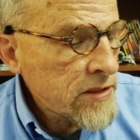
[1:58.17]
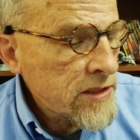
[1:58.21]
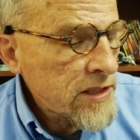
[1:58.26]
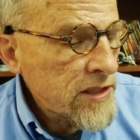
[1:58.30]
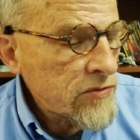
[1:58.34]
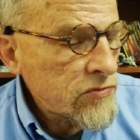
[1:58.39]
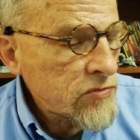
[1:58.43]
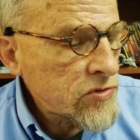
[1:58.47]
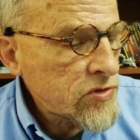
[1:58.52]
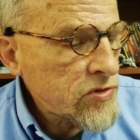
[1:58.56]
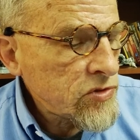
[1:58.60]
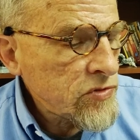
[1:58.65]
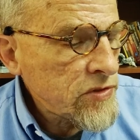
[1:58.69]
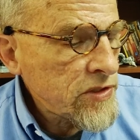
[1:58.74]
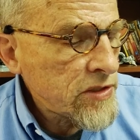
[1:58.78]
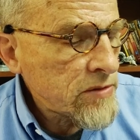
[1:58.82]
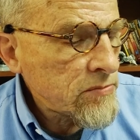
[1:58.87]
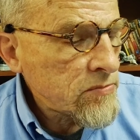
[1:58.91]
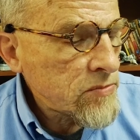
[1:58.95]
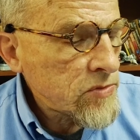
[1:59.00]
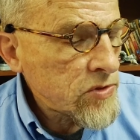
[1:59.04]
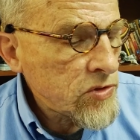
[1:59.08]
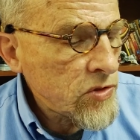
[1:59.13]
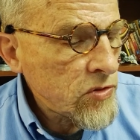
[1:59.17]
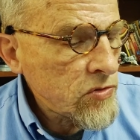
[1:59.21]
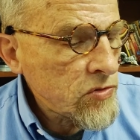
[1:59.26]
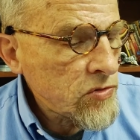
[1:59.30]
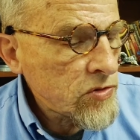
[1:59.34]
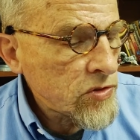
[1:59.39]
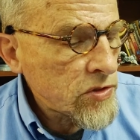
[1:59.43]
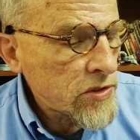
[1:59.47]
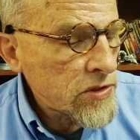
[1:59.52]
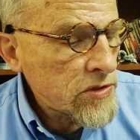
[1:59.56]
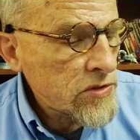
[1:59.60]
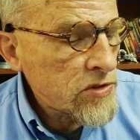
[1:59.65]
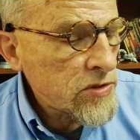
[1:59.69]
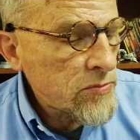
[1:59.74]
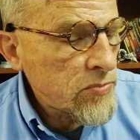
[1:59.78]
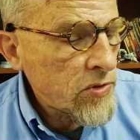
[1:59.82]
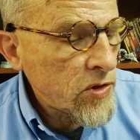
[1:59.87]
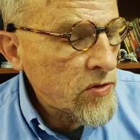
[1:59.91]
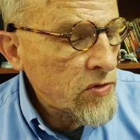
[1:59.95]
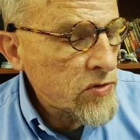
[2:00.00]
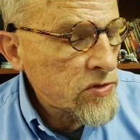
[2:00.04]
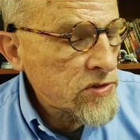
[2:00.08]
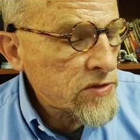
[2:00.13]
It will do him no good to
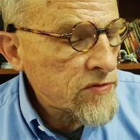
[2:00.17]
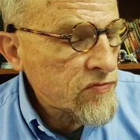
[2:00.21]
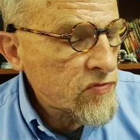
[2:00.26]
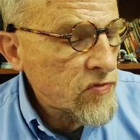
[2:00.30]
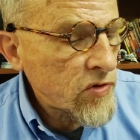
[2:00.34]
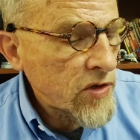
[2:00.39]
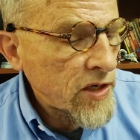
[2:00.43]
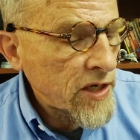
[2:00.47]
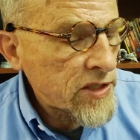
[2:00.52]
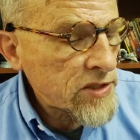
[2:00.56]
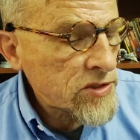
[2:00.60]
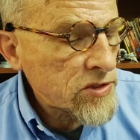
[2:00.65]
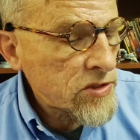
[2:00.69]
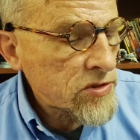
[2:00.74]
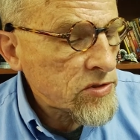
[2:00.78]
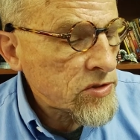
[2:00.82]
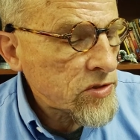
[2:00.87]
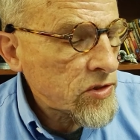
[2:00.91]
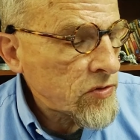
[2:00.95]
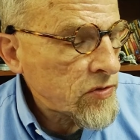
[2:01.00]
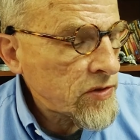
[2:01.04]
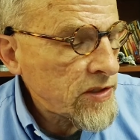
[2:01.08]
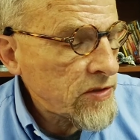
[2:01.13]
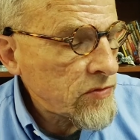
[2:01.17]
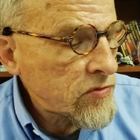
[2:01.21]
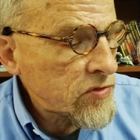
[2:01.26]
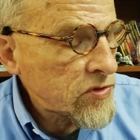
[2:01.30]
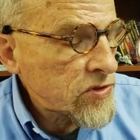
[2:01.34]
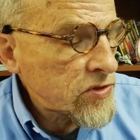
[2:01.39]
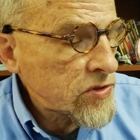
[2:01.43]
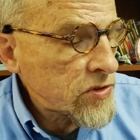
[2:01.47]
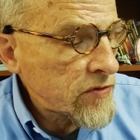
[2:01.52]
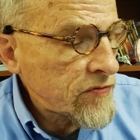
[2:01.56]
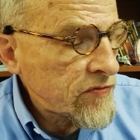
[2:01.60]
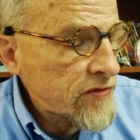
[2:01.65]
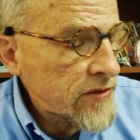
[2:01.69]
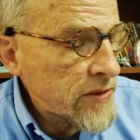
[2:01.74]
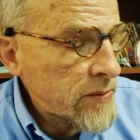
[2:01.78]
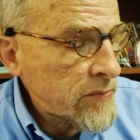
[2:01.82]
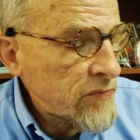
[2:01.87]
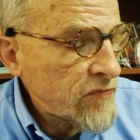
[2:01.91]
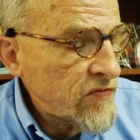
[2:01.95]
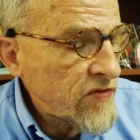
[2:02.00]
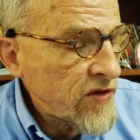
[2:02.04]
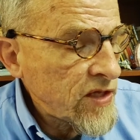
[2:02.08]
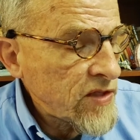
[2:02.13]
boast of Christ as though he were serving
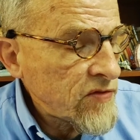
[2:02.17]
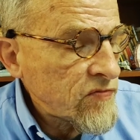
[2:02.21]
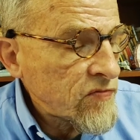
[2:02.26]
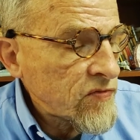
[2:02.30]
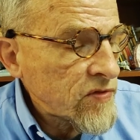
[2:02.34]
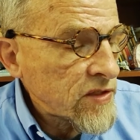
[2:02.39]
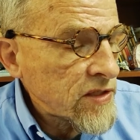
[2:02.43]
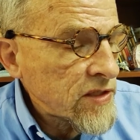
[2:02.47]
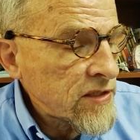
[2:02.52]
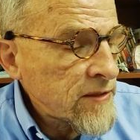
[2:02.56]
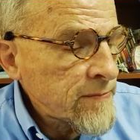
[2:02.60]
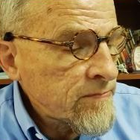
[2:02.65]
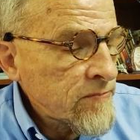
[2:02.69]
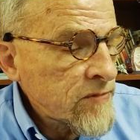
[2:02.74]
him faithfully,